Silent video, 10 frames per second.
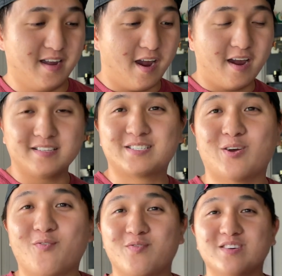Alright,
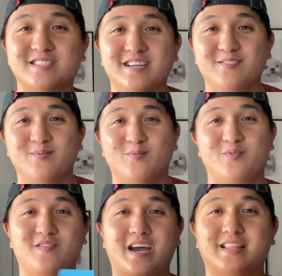so first up,
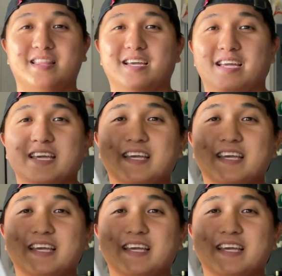we've got the